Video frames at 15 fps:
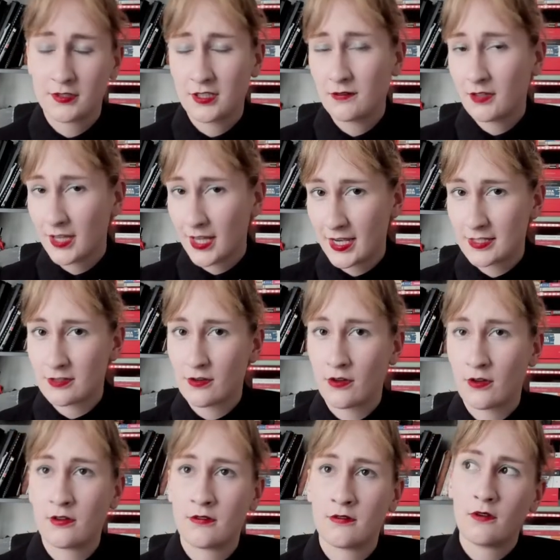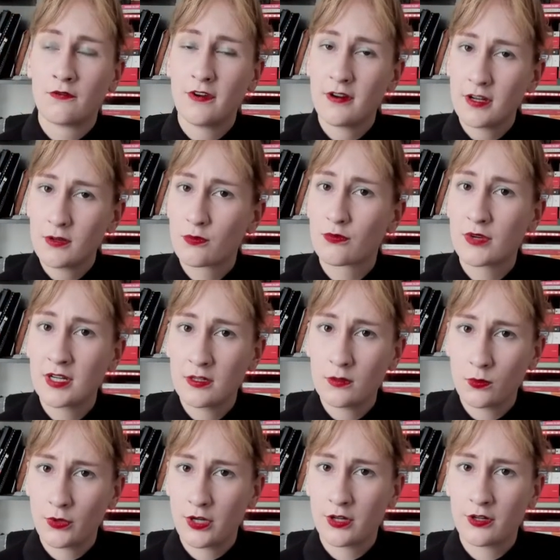She relies on very real
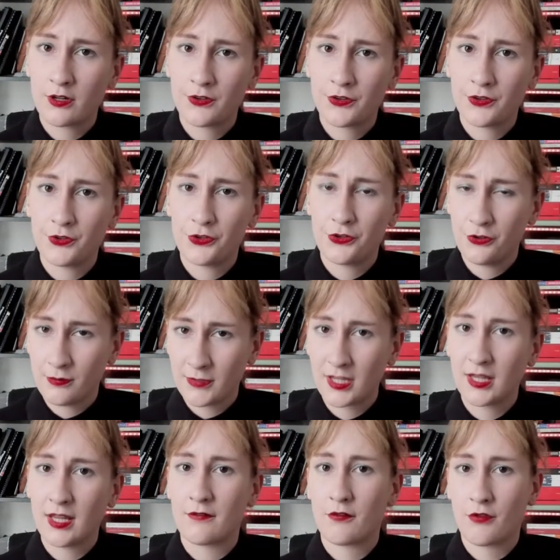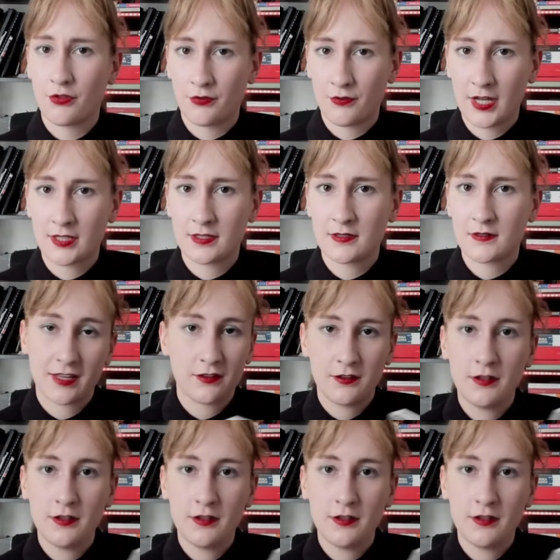world, human level threats.